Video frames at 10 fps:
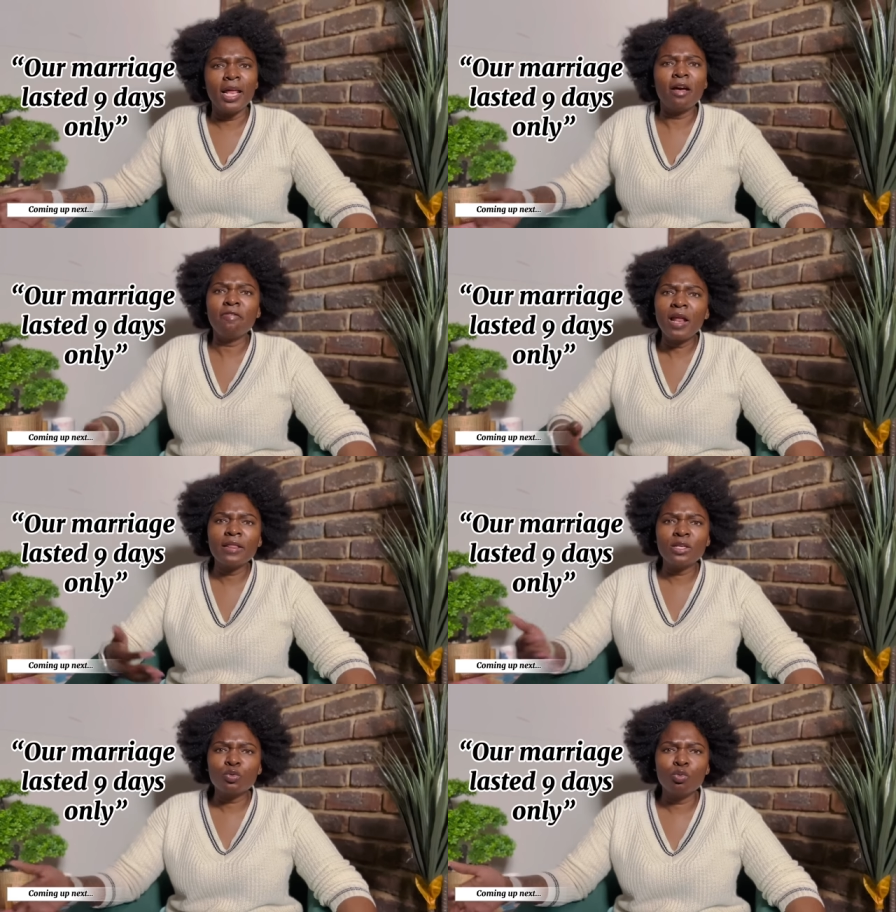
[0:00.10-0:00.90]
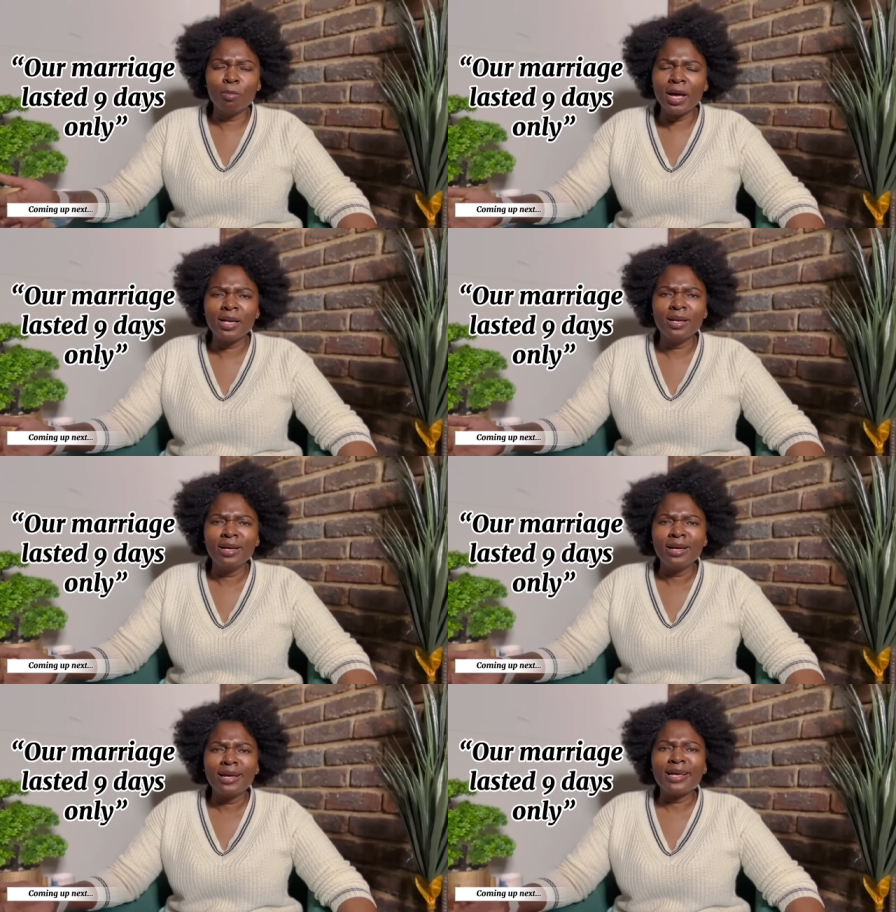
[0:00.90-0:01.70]
I feel like this
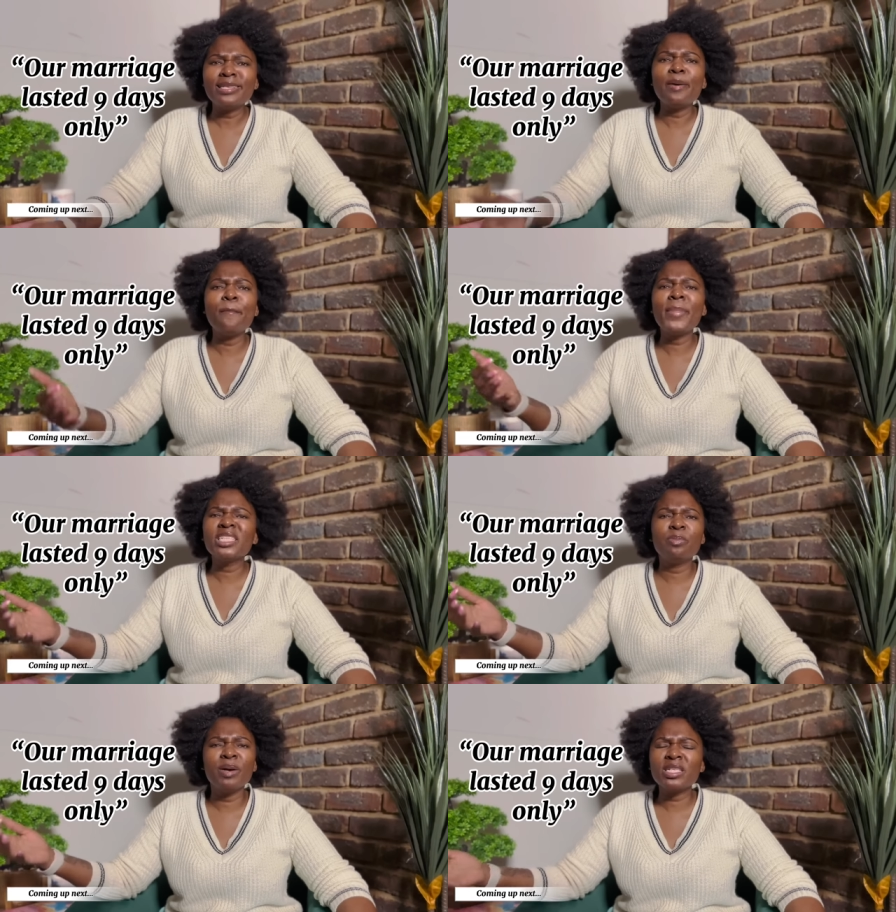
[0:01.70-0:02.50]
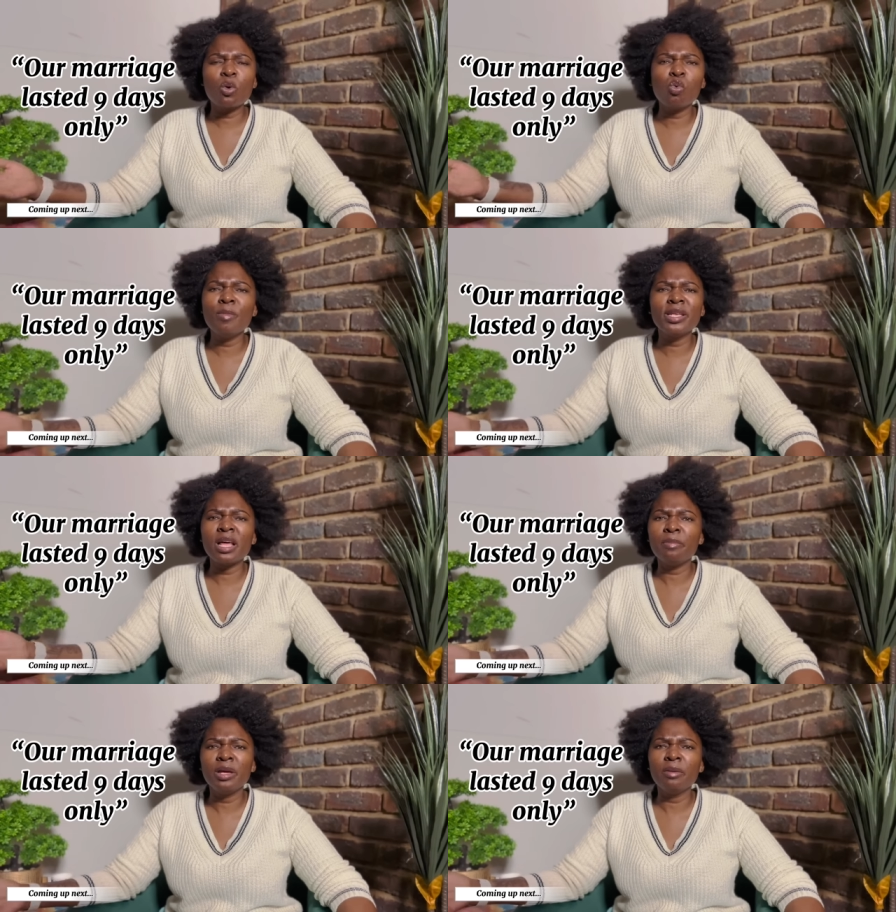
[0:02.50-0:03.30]
woman is a much better woman
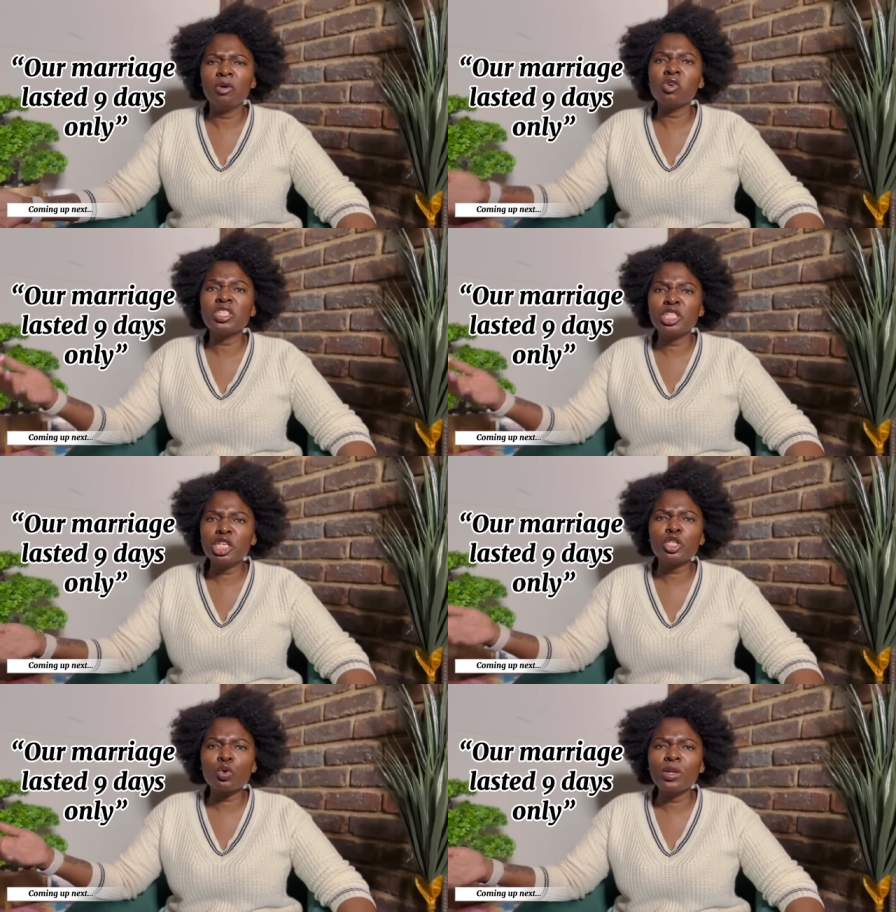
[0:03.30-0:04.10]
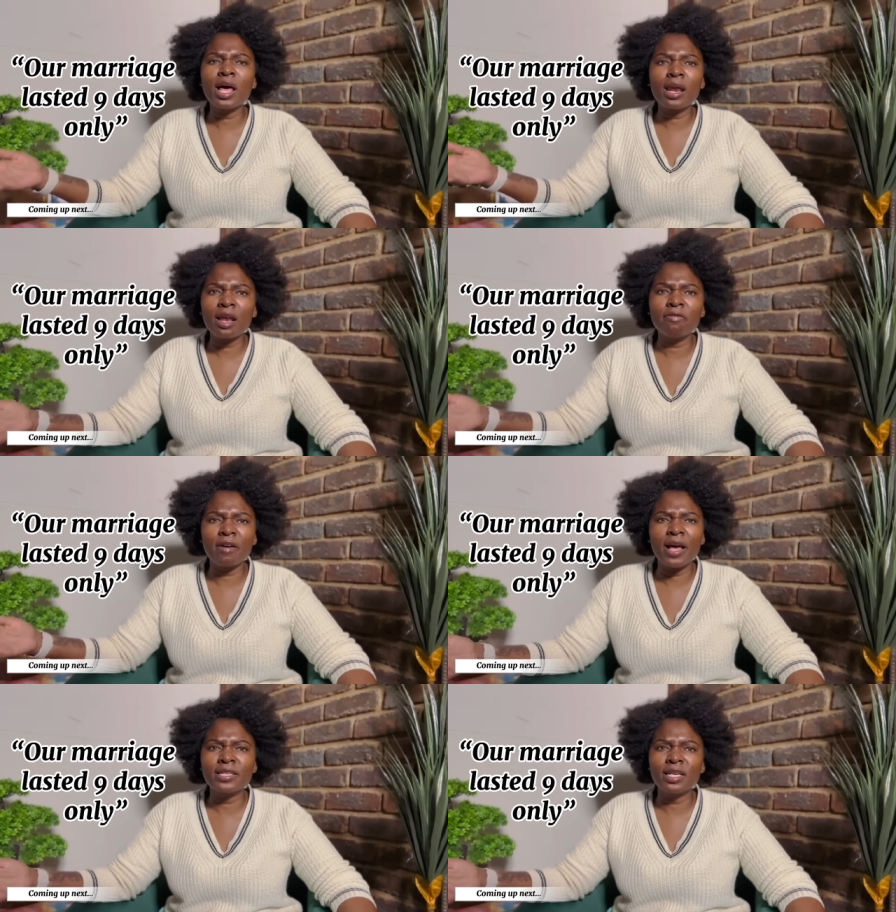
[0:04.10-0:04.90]
than me because she saw the red
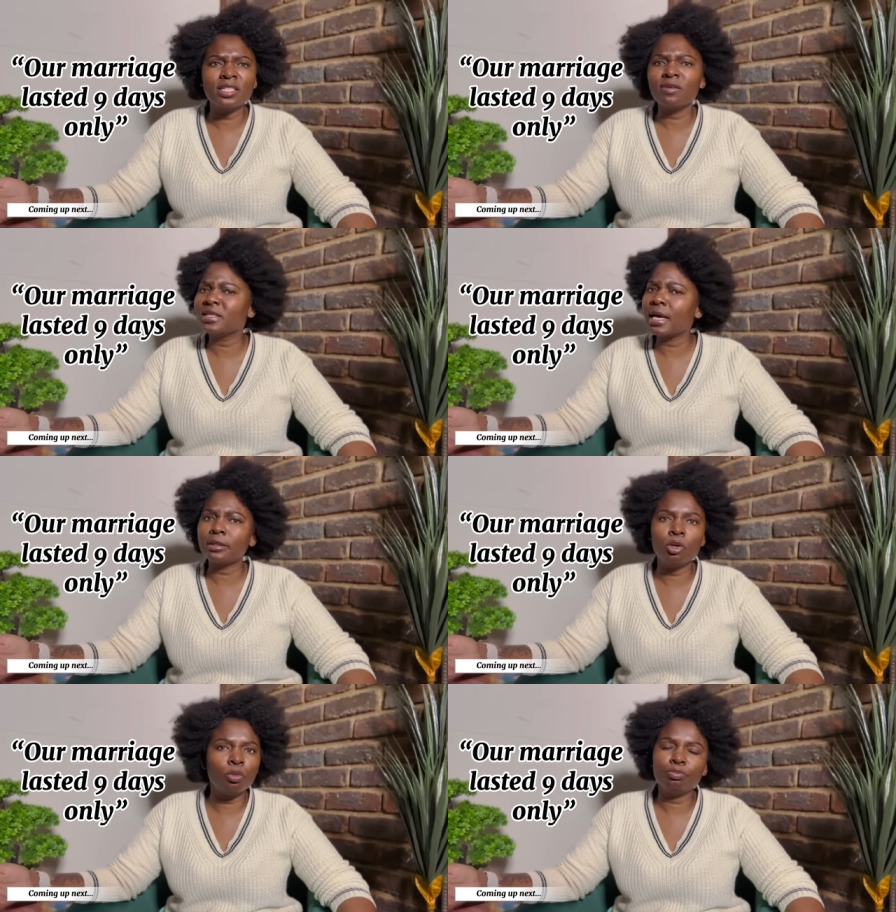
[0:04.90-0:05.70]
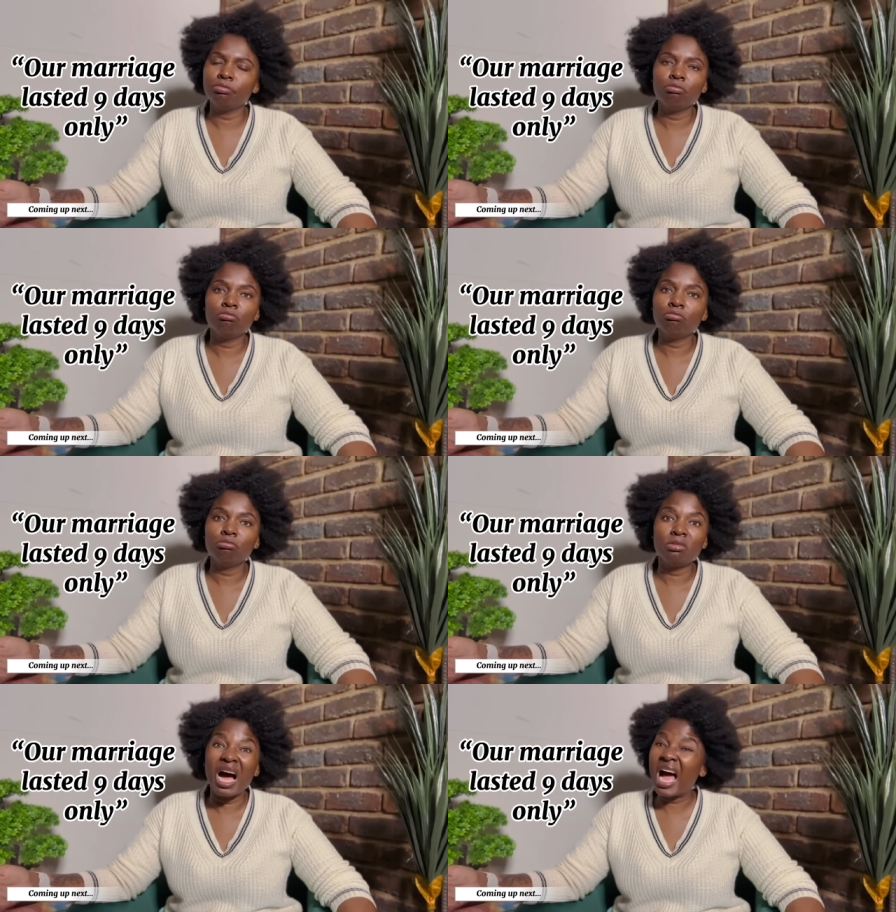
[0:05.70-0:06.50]
flags and she was like, nope,
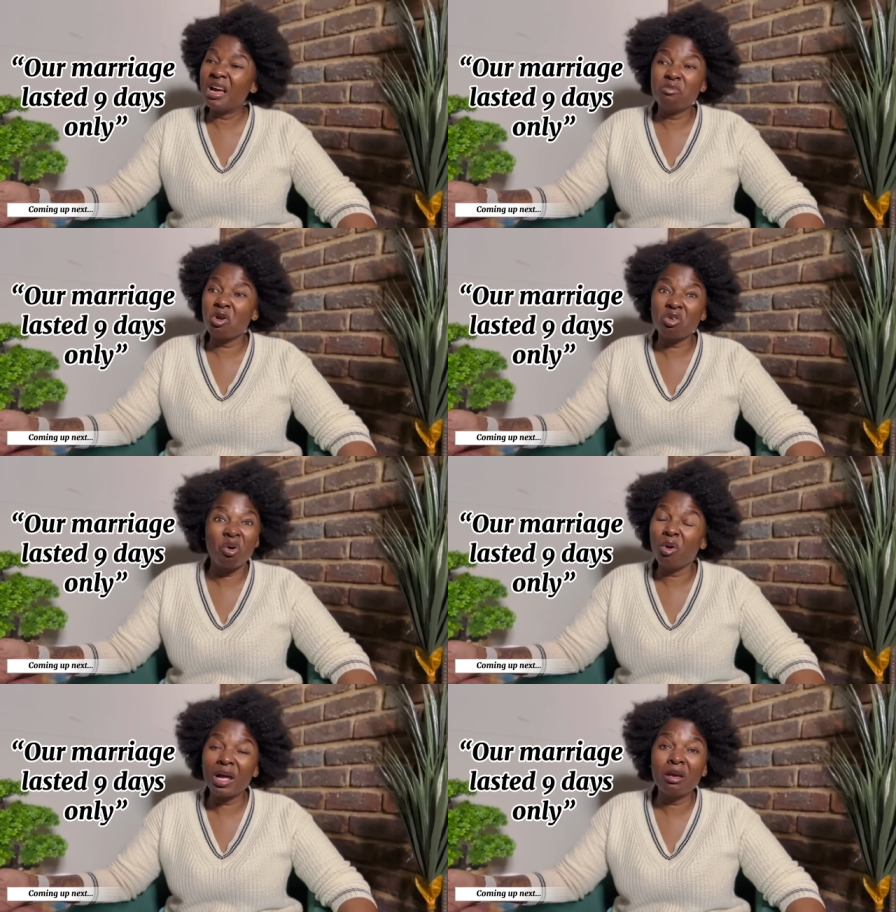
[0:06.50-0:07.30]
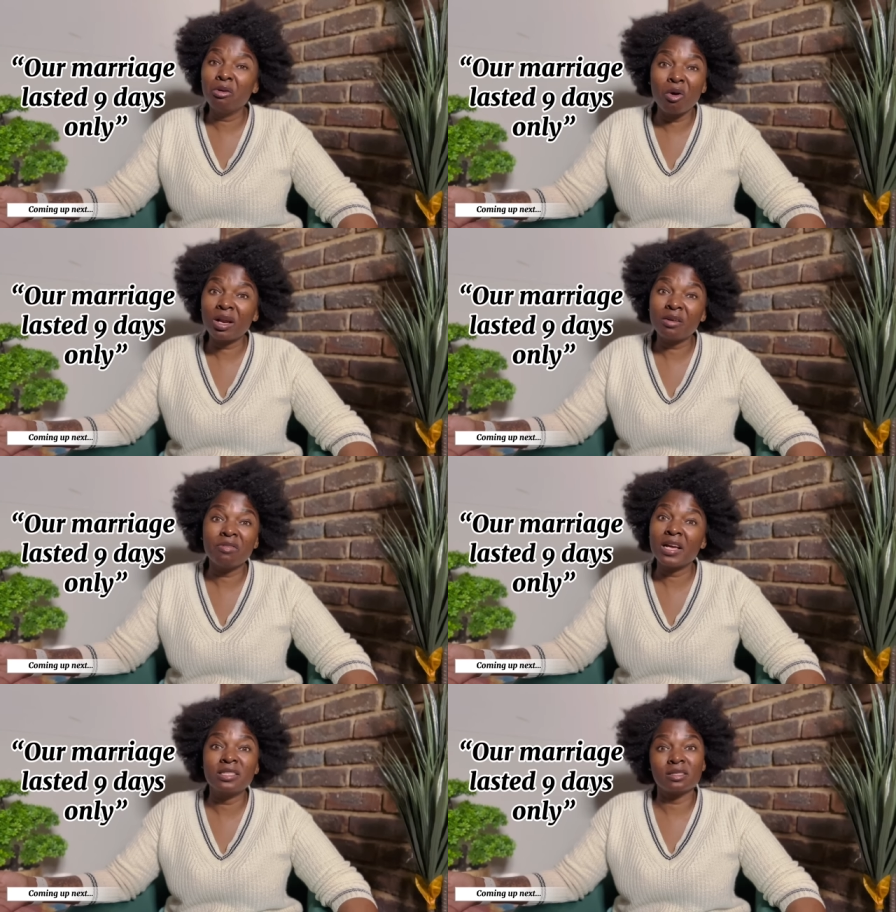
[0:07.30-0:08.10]
I am not going to ignore red
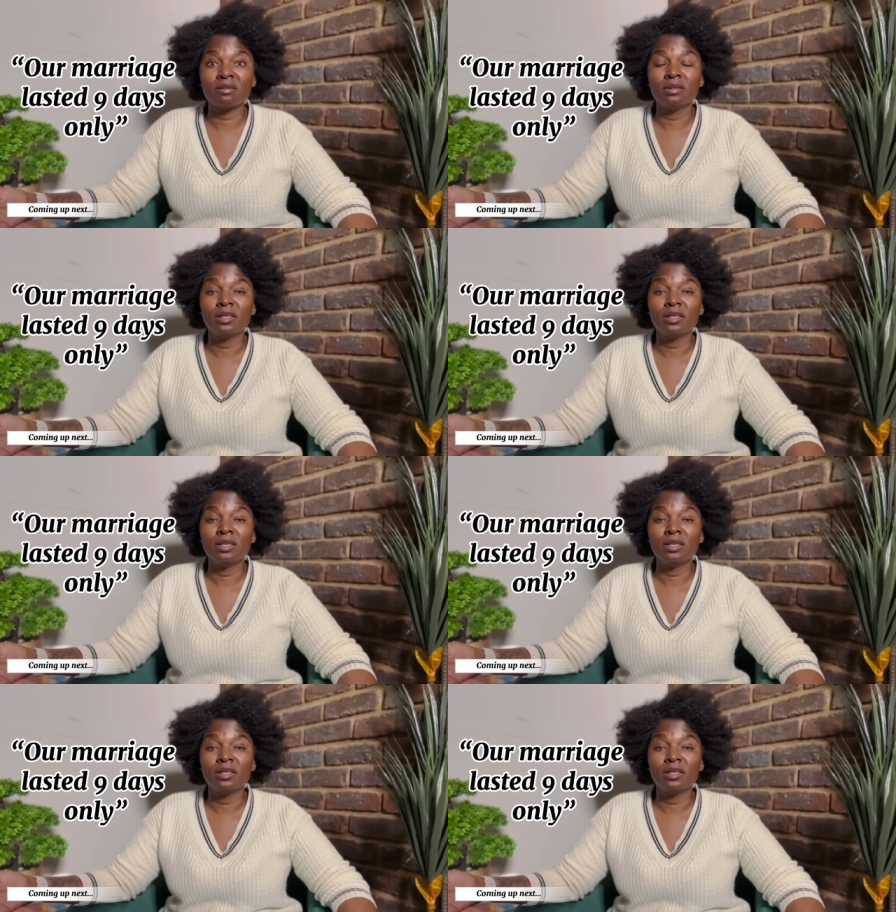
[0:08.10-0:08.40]
flags.